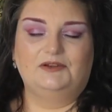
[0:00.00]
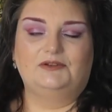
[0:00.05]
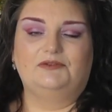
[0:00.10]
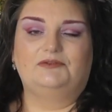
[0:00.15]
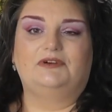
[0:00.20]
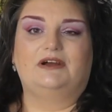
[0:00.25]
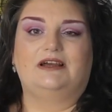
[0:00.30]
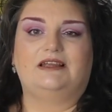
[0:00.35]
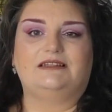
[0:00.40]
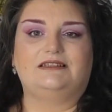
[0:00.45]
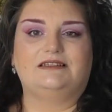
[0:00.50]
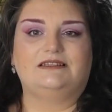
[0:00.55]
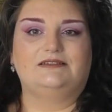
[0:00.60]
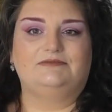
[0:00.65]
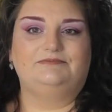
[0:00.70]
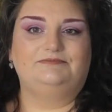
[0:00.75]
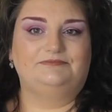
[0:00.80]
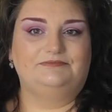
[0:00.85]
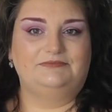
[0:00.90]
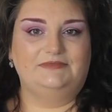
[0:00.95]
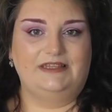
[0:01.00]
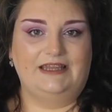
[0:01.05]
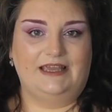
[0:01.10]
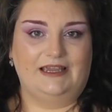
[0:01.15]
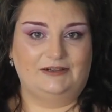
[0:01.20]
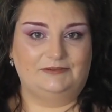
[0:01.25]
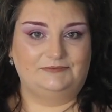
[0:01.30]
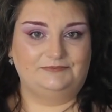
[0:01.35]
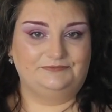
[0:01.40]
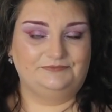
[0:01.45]
Right,
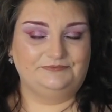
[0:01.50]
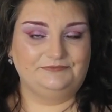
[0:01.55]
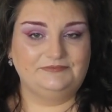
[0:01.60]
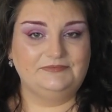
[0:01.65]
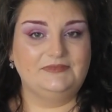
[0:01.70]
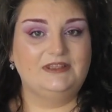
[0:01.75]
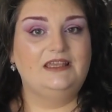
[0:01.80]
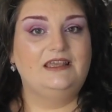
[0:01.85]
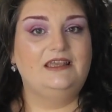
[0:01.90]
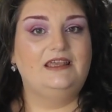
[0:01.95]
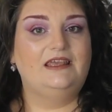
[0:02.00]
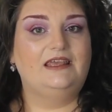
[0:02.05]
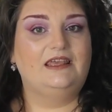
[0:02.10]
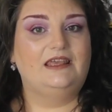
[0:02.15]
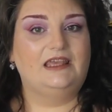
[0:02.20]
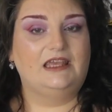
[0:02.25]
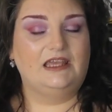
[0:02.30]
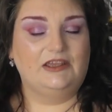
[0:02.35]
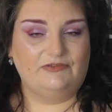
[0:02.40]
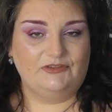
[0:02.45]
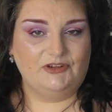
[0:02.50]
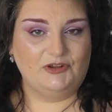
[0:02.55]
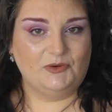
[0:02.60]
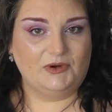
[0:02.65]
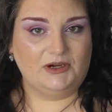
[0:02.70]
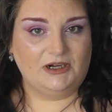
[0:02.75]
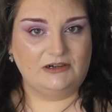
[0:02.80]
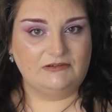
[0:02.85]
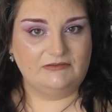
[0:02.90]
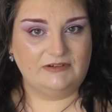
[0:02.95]
now, if you
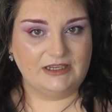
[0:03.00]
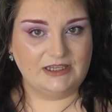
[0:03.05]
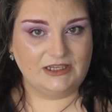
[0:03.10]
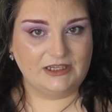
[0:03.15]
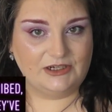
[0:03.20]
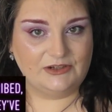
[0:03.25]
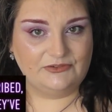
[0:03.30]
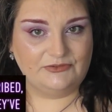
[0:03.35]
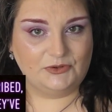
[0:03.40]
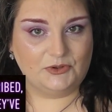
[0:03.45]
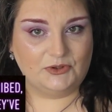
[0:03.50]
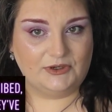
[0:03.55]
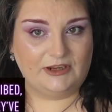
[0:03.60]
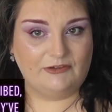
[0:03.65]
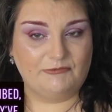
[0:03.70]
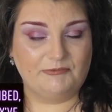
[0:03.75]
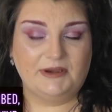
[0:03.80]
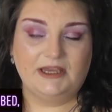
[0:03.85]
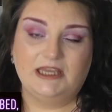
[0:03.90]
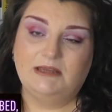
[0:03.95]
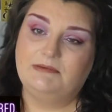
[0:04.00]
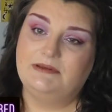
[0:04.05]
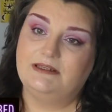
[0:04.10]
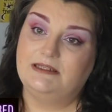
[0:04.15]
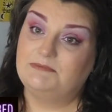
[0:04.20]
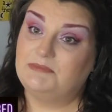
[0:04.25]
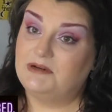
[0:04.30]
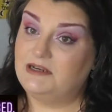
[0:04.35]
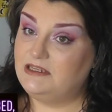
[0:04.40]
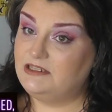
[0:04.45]
are regular 4F babies,
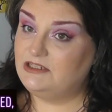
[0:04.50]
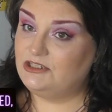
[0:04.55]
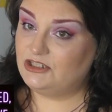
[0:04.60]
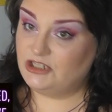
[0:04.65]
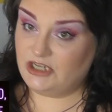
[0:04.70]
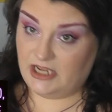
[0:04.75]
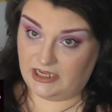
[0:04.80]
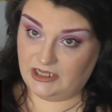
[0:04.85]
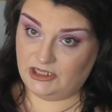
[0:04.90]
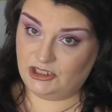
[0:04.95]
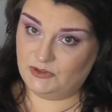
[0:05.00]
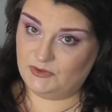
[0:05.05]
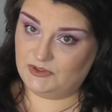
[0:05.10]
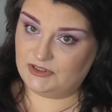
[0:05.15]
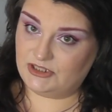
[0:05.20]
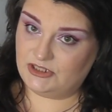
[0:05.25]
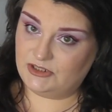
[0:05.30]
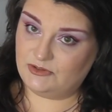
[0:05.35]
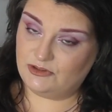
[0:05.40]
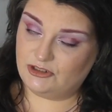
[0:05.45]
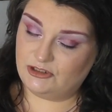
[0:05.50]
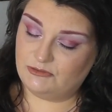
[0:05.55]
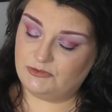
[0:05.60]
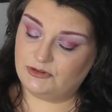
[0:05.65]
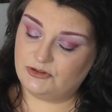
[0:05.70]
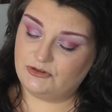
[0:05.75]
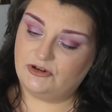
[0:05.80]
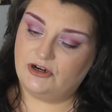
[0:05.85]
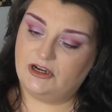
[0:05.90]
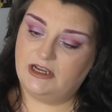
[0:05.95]
please check you are still
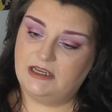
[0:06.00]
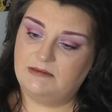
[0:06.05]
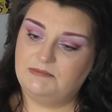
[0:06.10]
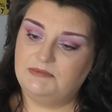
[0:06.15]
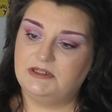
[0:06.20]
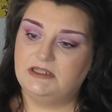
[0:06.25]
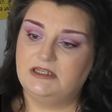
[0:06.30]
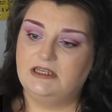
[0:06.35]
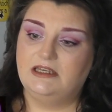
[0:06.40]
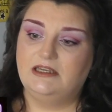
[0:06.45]
subscribed.